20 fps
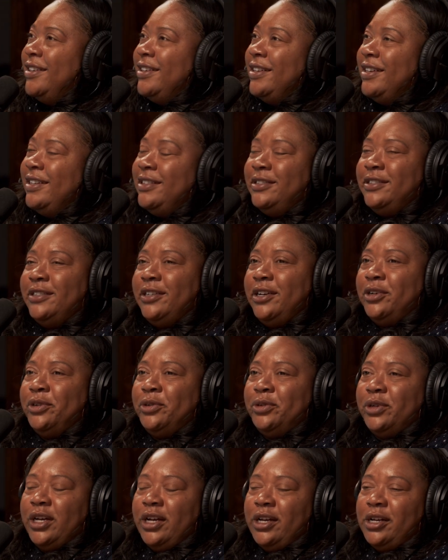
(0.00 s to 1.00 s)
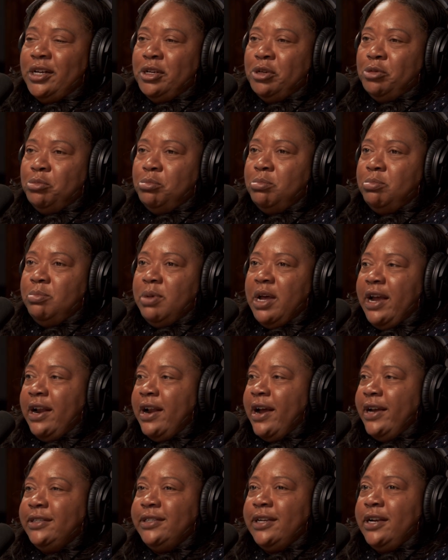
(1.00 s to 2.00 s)
And so, and
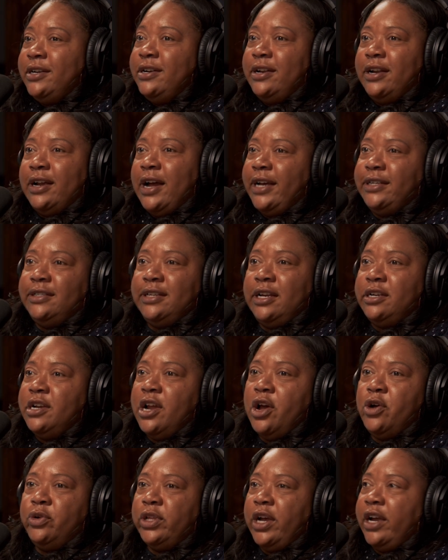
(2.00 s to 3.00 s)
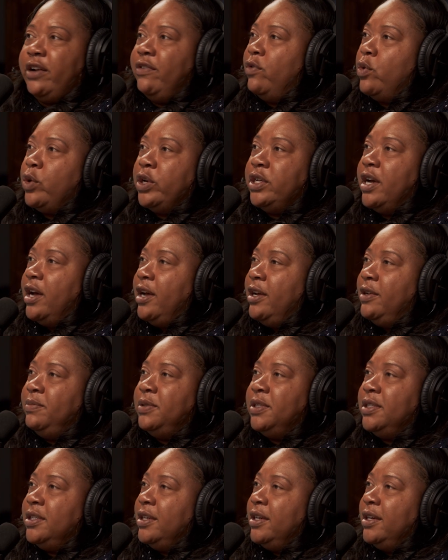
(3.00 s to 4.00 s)
I said no like 4
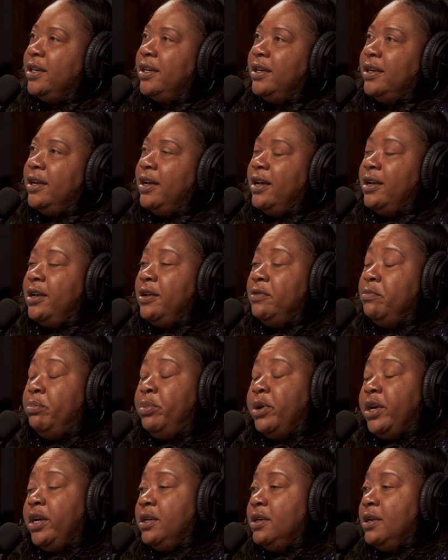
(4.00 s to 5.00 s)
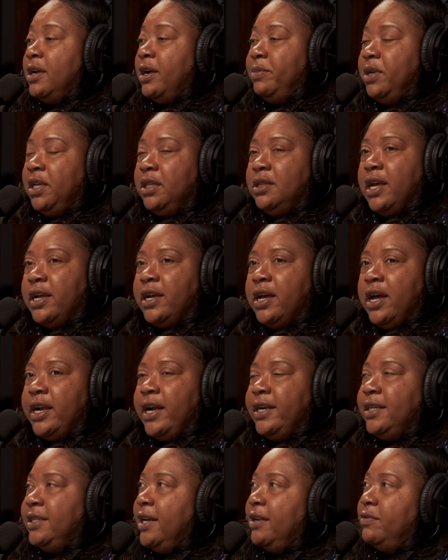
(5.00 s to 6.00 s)
times. But I mean, thank God
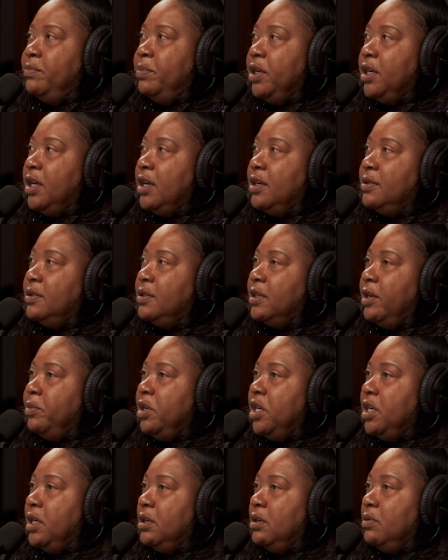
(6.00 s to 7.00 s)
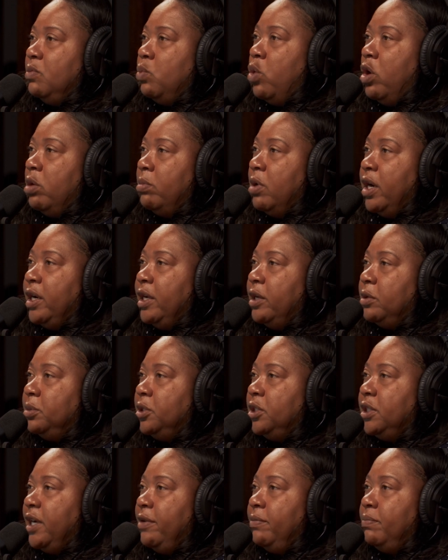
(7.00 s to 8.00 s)
I did, because Walmart helped
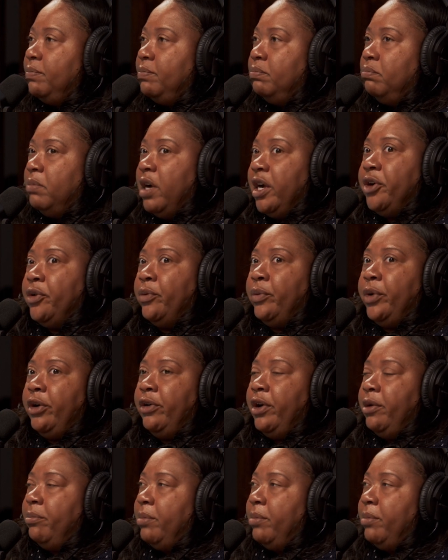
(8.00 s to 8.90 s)
shape my career and